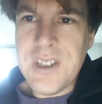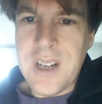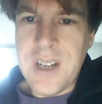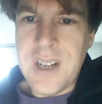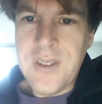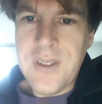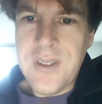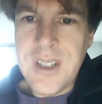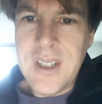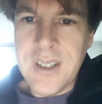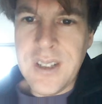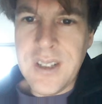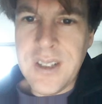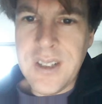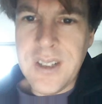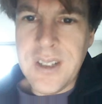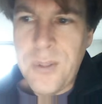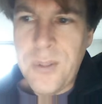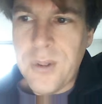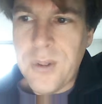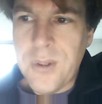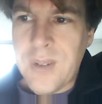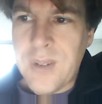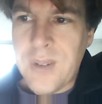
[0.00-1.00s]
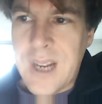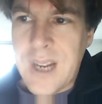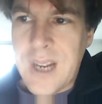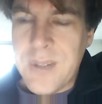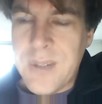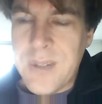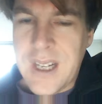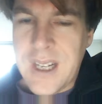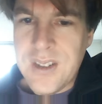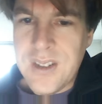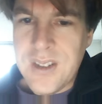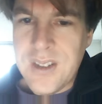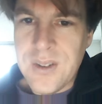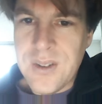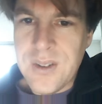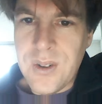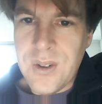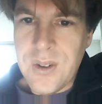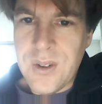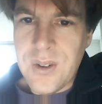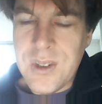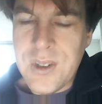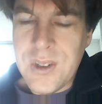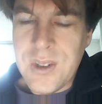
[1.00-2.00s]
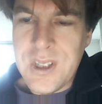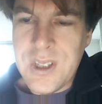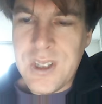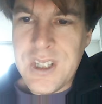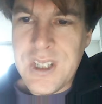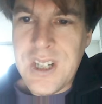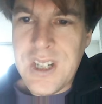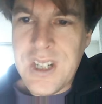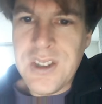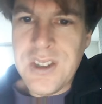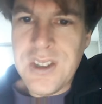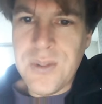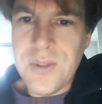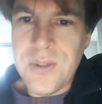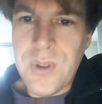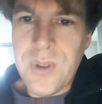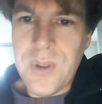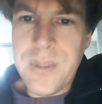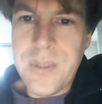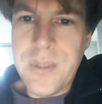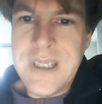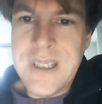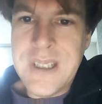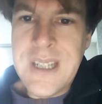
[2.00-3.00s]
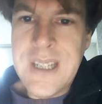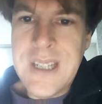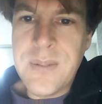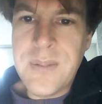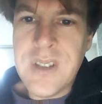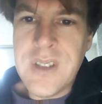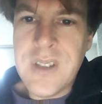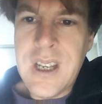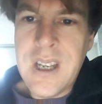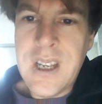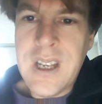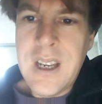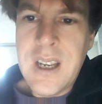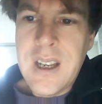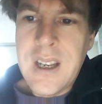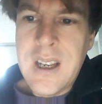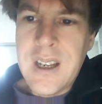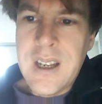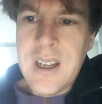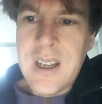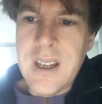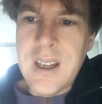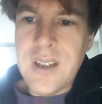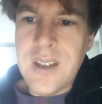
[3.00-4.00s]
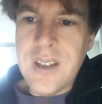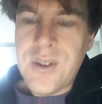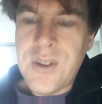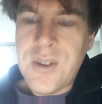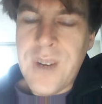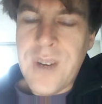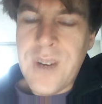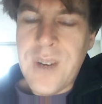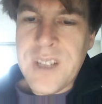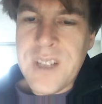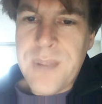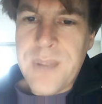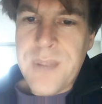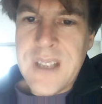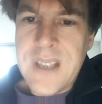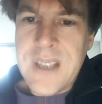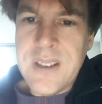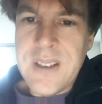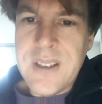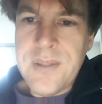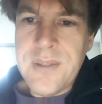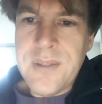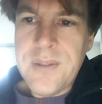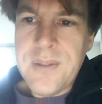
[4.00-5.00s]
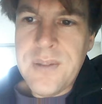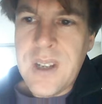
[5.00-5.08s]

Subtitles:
I think that a number of climate action organizations will be deemed too expensive